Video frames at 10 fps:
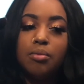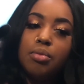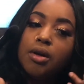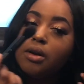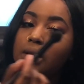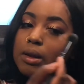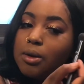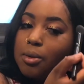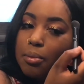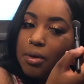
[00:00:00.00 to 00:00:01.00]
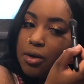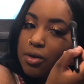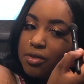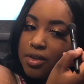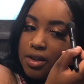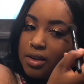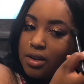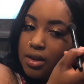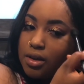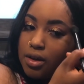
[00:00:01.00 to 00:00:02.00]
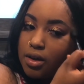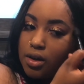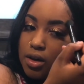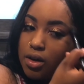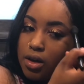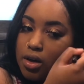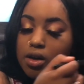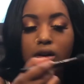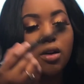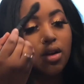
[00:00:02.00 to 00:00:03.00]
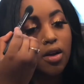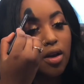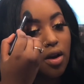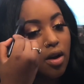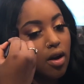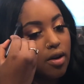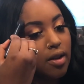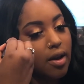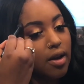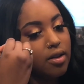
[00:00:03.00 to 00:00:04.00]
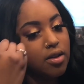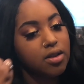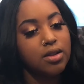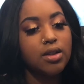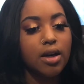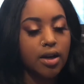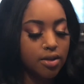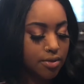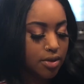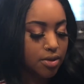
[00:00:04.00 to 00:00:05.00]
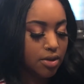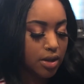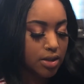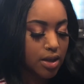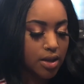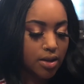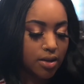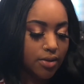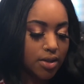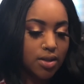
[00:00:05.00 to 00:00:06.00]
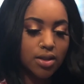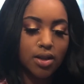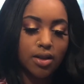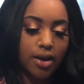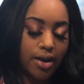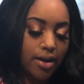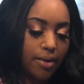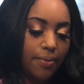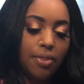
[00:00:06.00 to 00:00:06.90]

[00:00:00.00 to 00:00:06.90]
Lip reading: Put a little bit over here on the other side, even though you guys can't even see that.